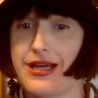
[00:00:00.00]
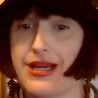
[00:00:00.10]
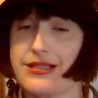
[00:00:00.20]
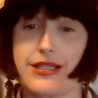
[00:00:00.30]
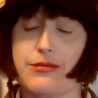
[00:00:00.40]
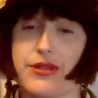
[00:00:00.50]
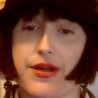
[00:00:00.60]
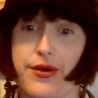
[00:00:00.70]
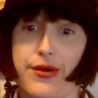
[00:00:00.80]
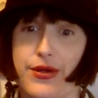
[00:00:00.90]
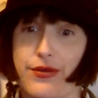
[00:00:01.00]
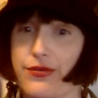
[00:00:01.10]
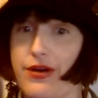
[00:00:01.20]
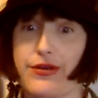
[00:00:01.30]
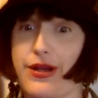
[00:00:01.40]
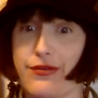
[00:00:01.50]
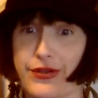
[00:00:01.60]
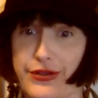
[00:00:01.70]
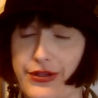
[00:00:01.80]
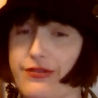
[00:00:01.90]
It's going to be there forever and
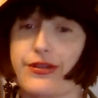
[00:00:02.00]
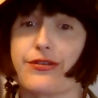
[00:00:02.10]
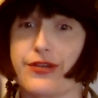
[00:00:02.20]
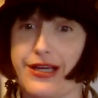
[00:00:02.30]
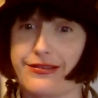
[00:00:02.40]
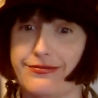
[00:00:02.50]
ever. You're never going to forget.